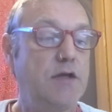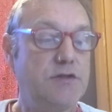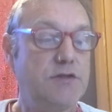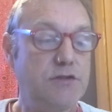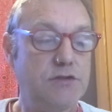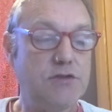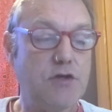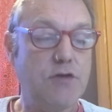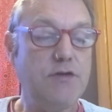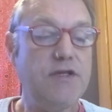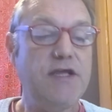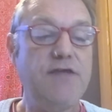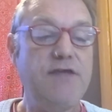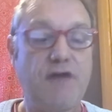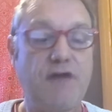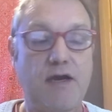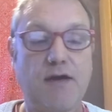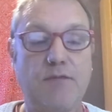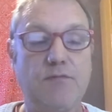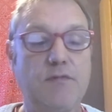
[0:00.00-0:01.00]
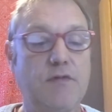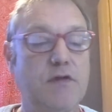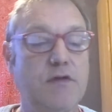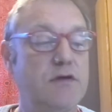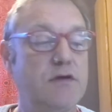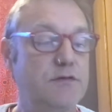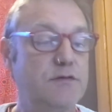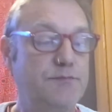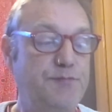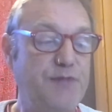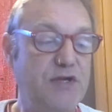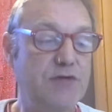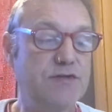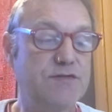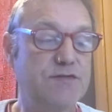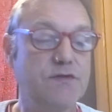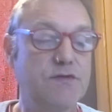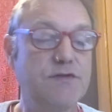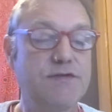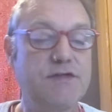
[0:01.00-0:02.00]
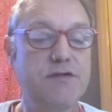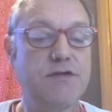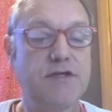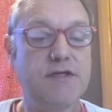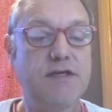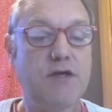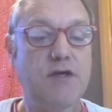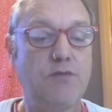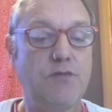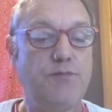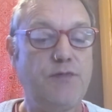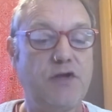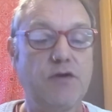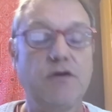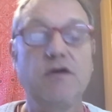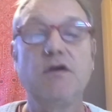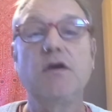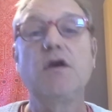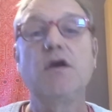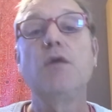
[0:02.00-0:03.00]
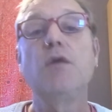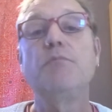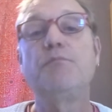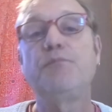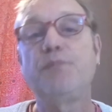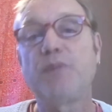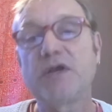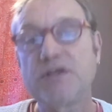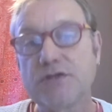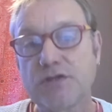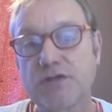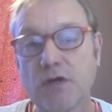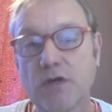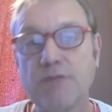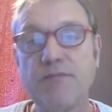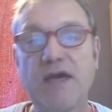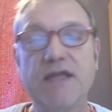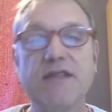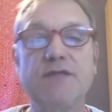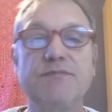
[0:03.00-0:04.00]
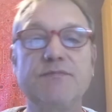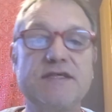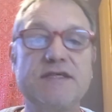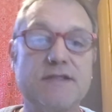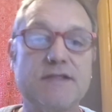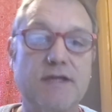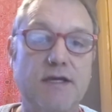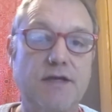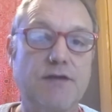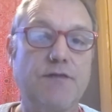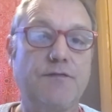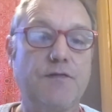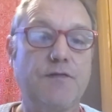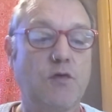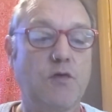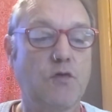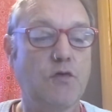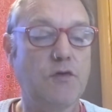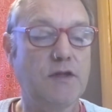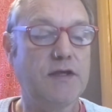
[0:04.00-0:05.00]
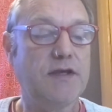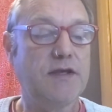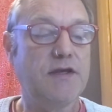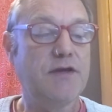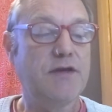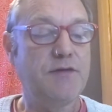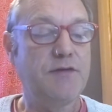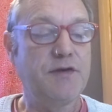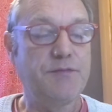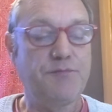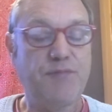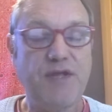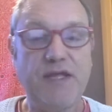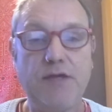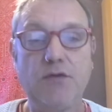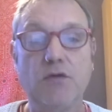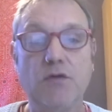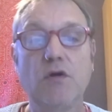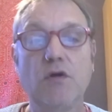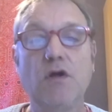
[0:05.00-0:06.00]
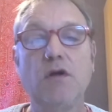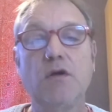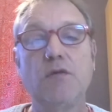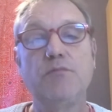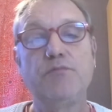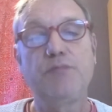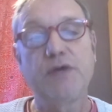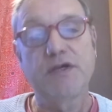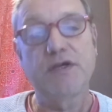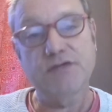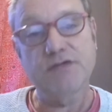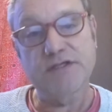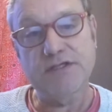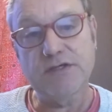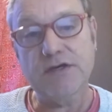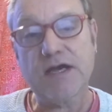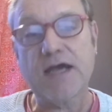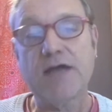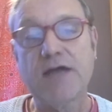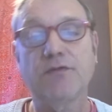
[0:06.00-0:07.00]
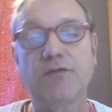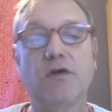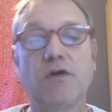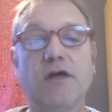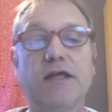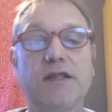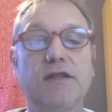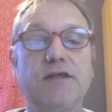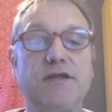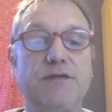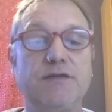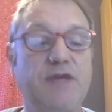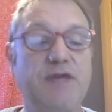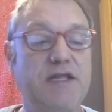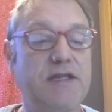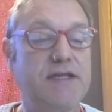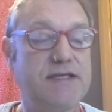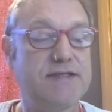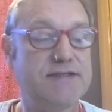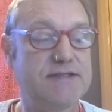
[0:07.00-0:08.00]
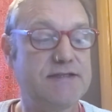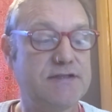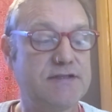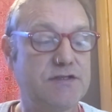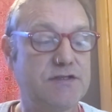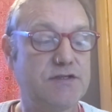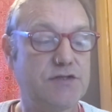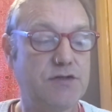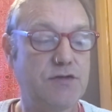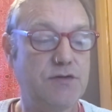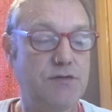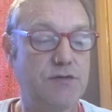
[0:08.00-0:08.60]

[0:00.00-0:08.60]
don't give up, because RUSU can help you. But don't make the mistake of calling it an appeal, because you're unlikely to be listened to.